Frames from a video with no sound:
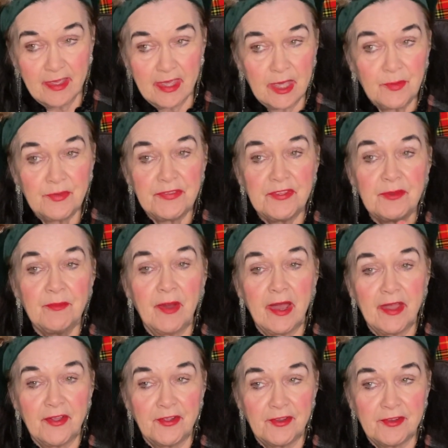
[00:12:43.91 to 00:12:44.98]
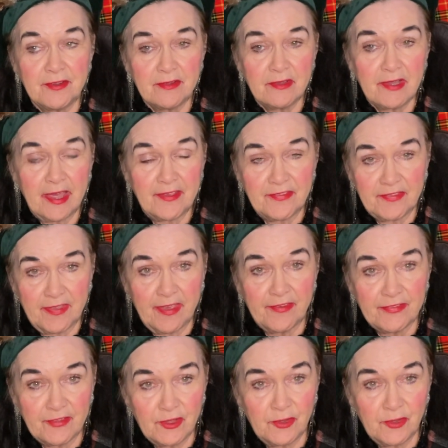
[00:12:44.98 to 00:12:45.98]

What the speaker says: He was admired like C.S.